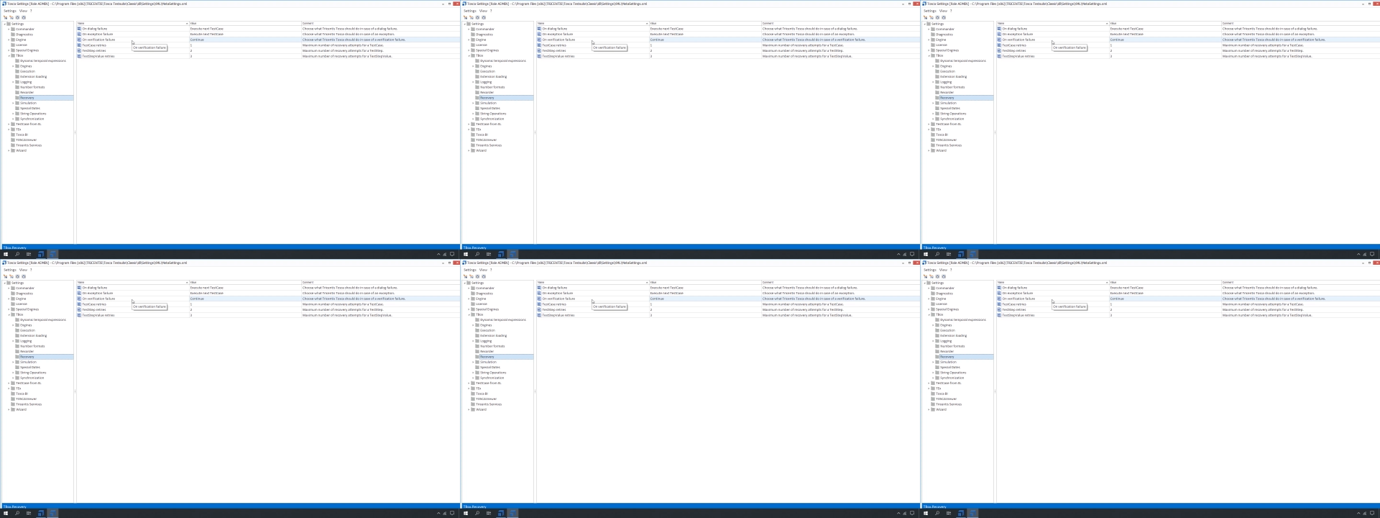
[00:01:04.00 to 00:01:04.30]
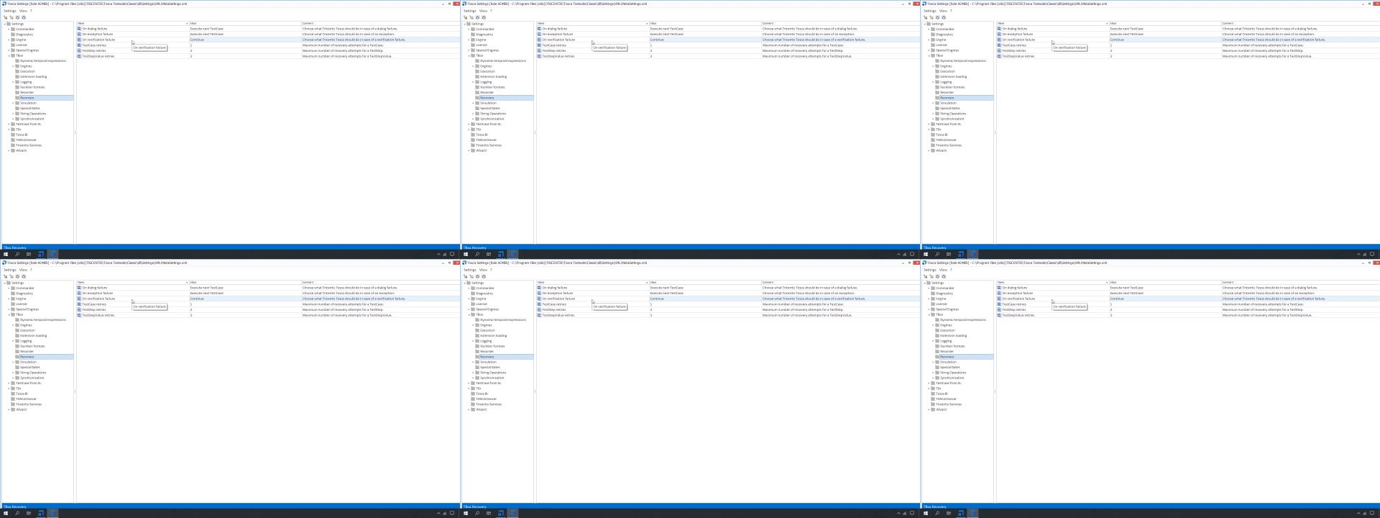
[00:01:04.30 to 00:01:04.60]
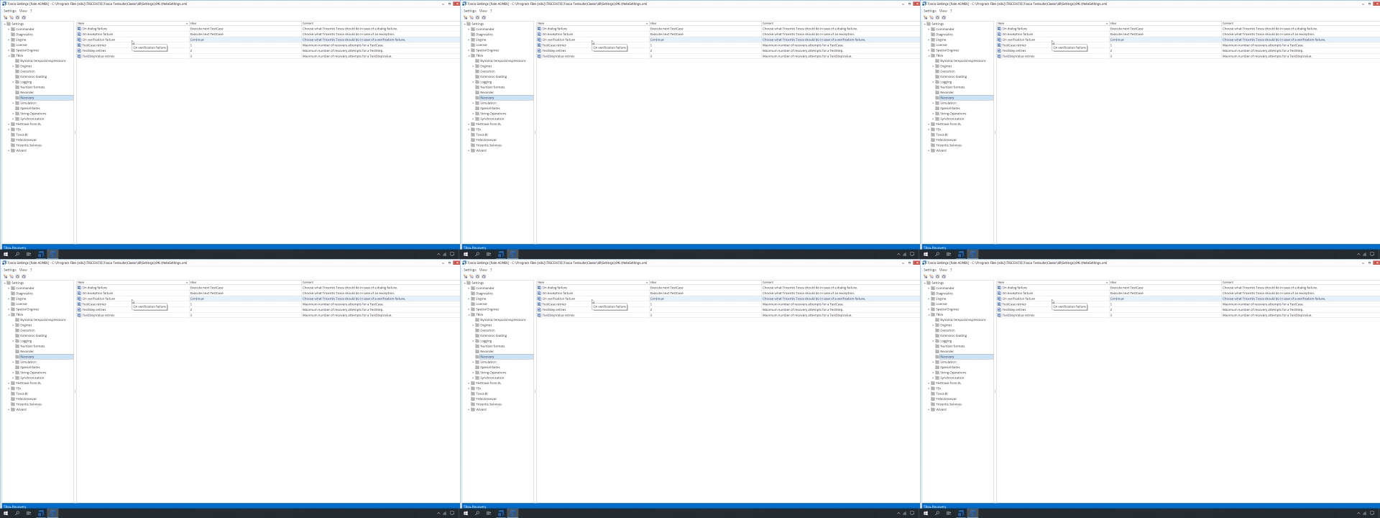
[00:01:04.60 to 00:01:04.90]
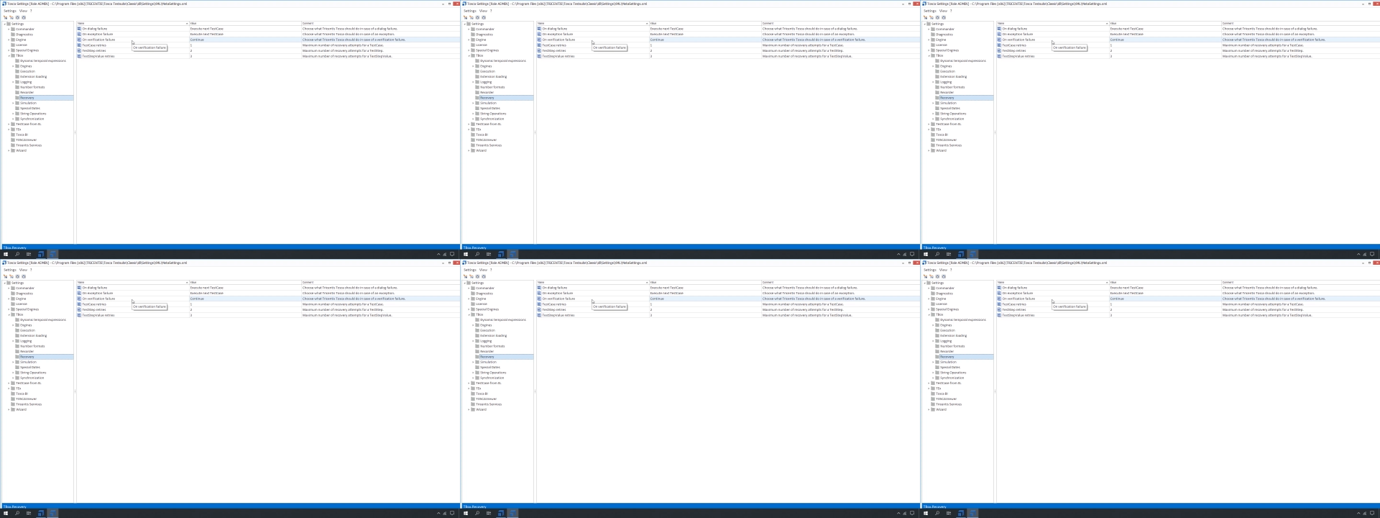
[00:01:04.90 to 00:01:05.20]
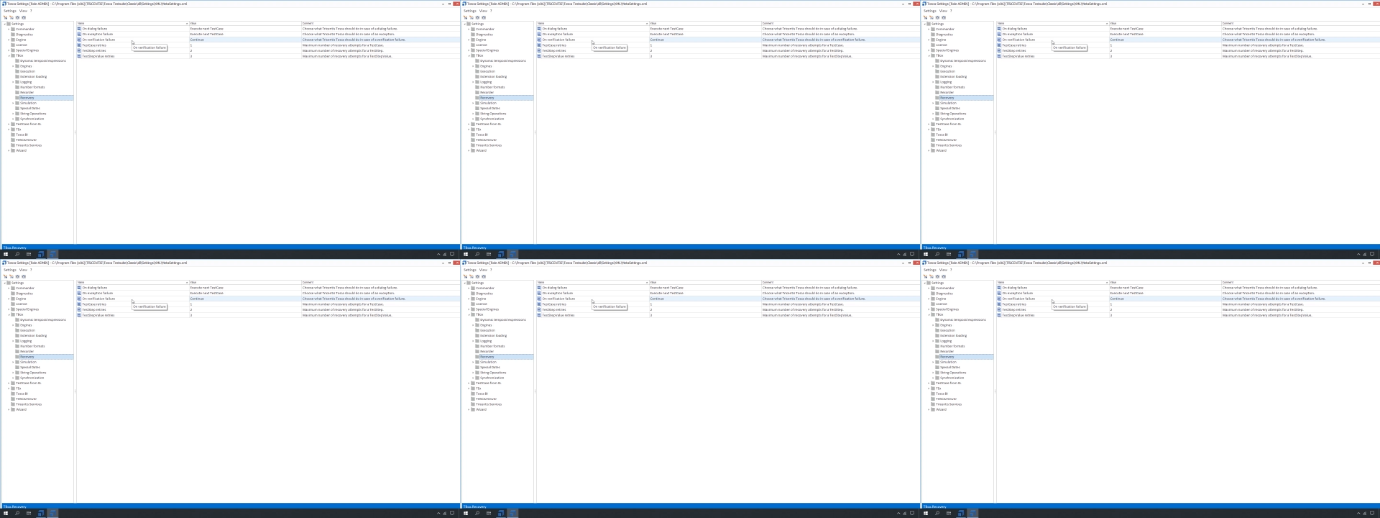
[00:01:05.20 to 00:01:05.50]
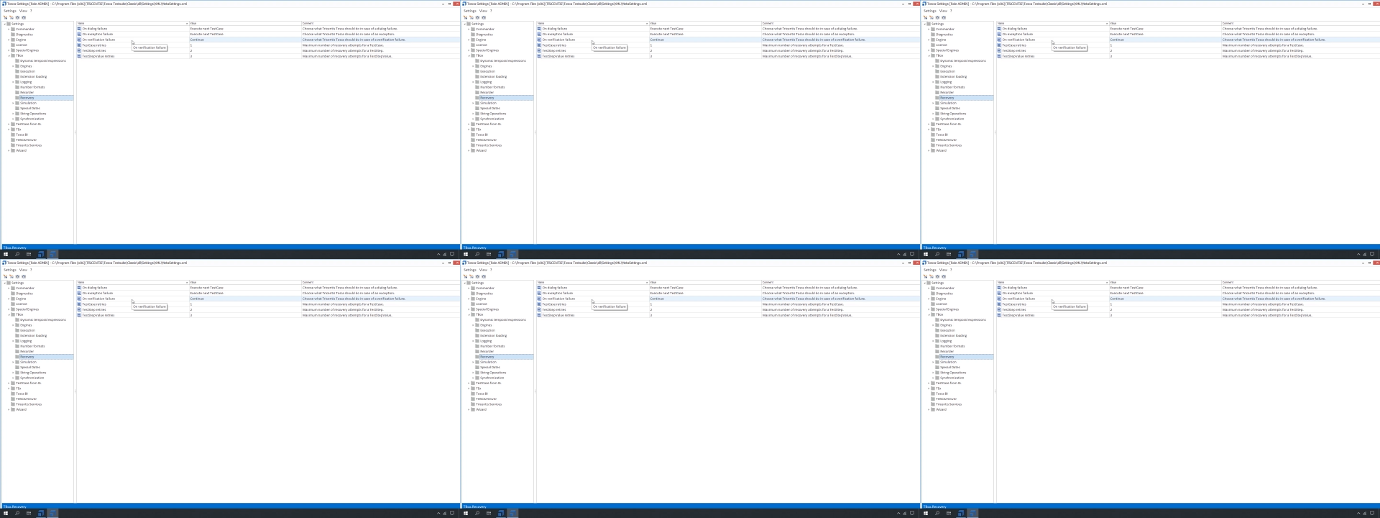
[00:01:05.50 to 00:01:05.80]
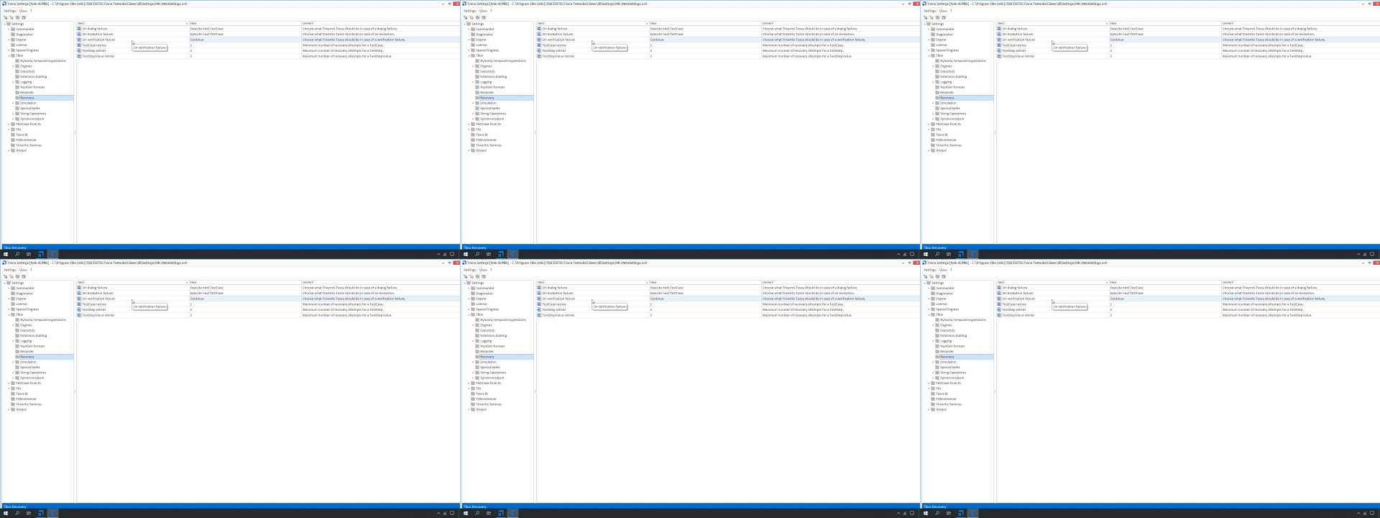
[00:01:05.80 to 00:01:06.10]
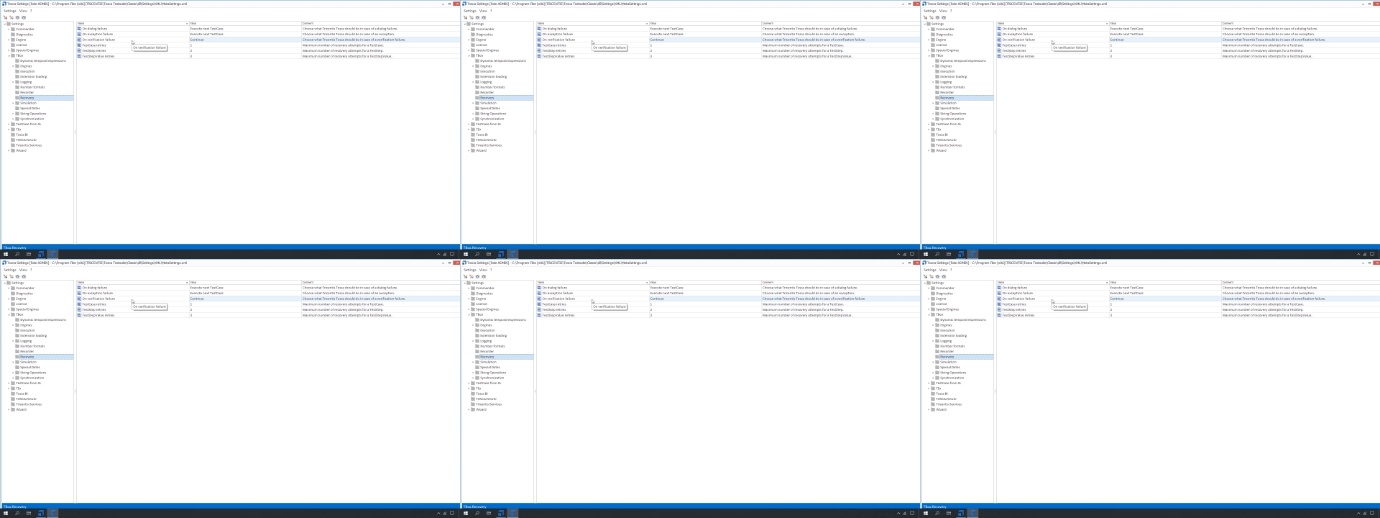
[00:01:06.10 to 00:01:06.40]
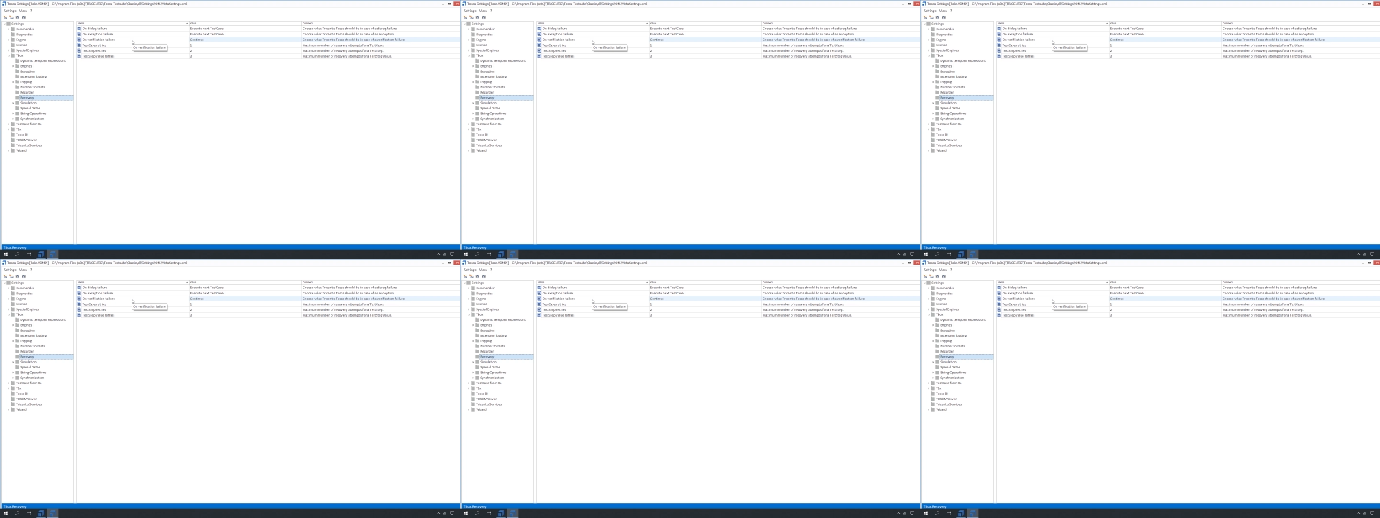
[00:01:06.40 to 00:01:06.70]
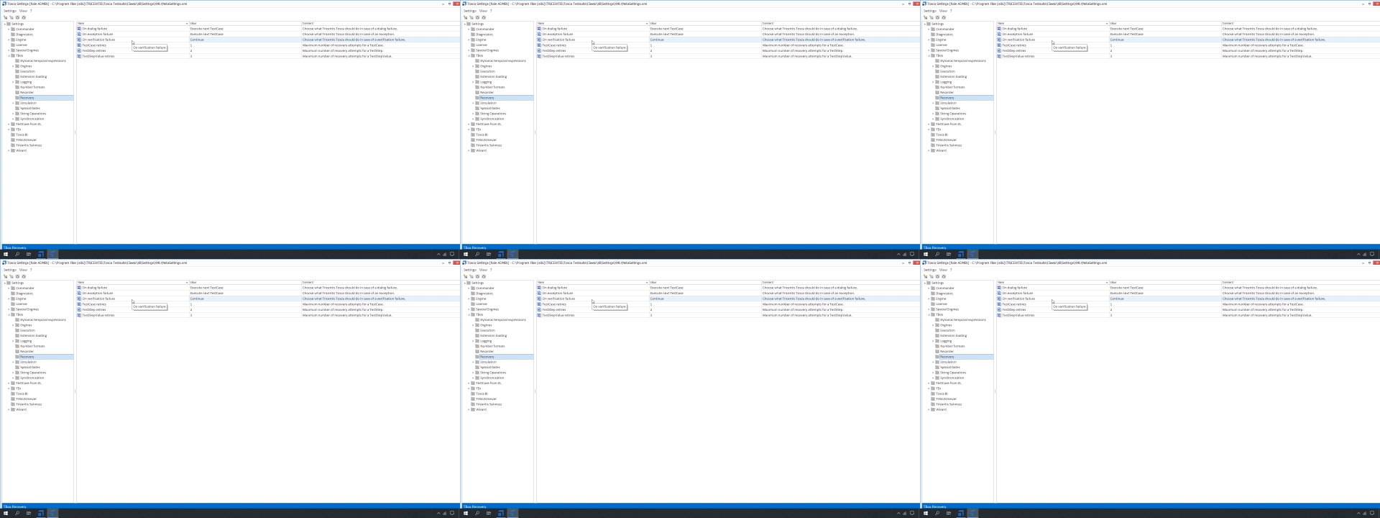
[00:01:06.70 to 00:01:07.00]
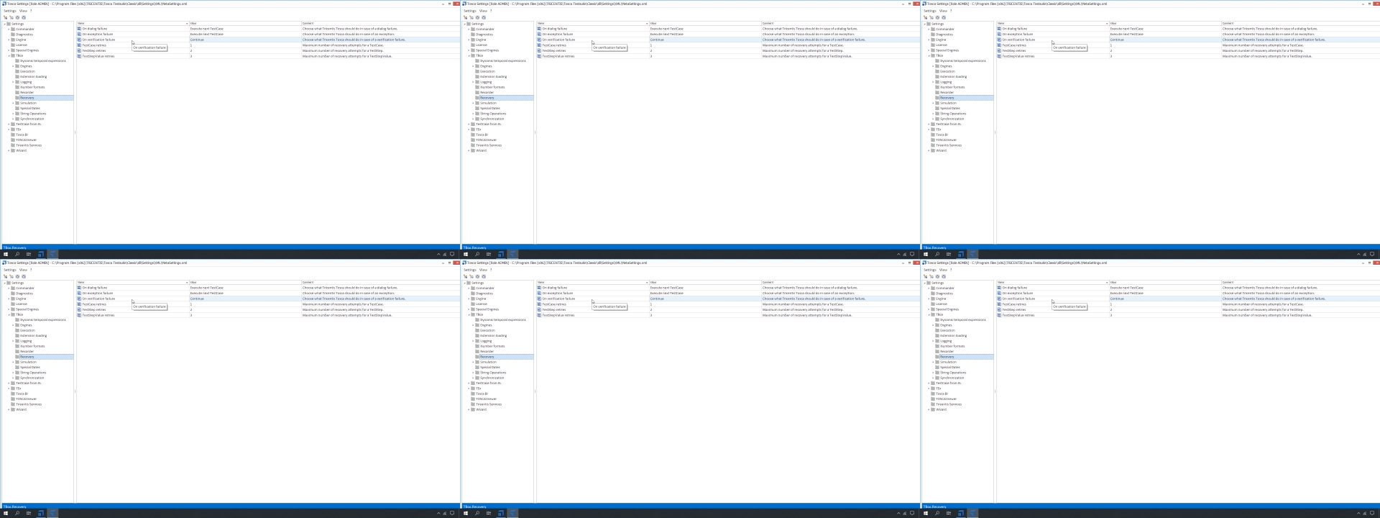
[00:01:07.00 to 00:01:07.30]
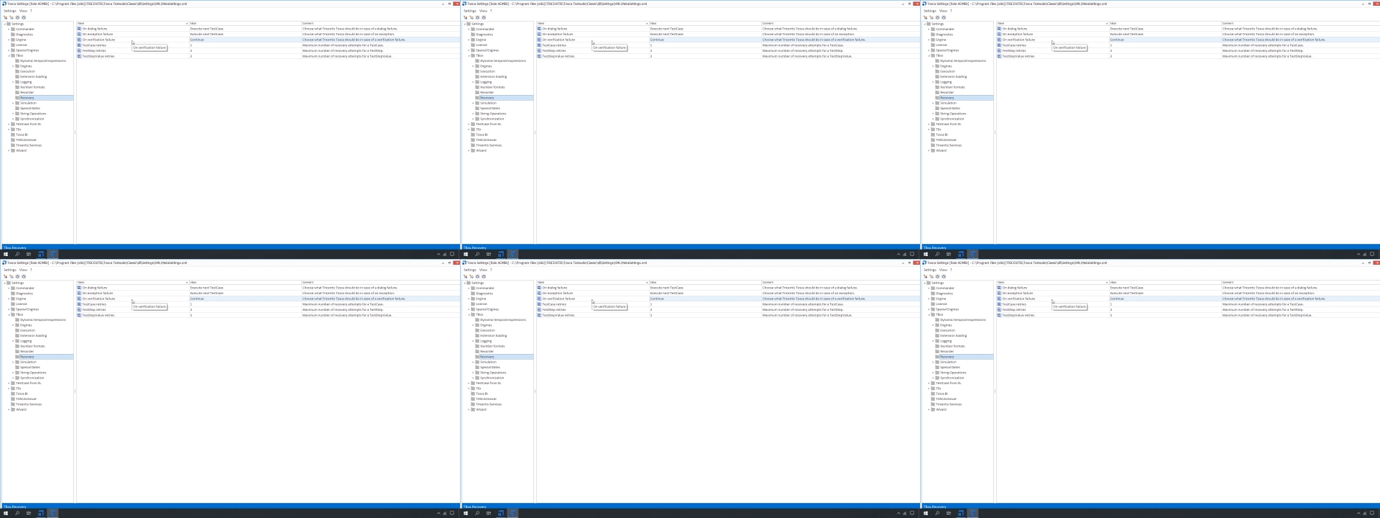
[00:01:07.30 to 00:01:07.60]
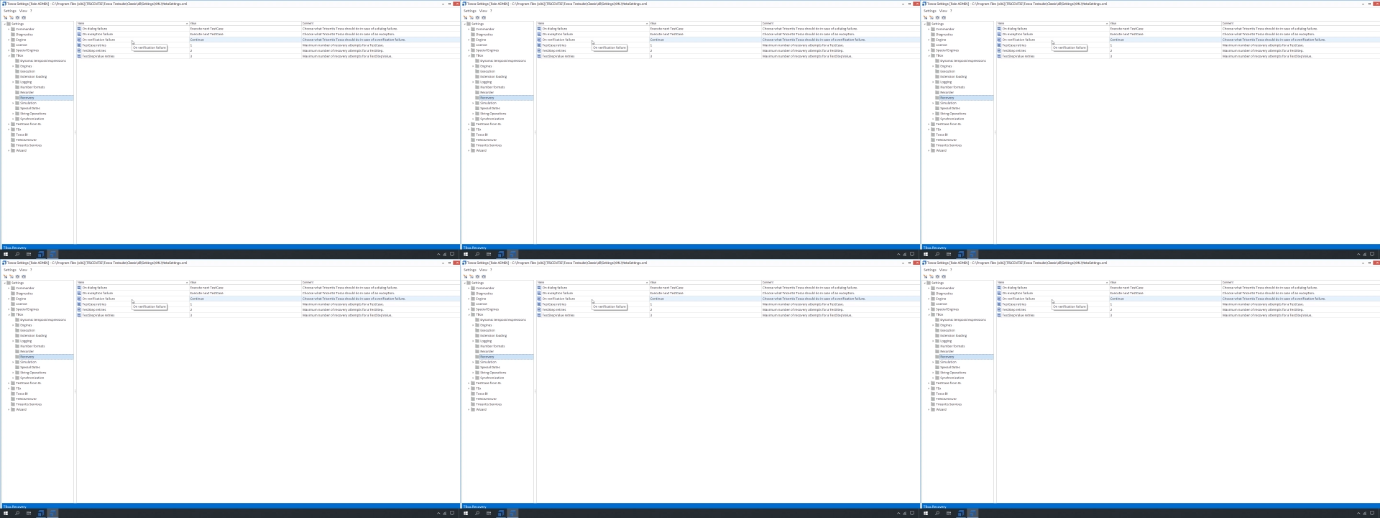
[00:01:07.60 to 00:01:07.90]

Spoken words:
No face is visible, so there are no lips to read.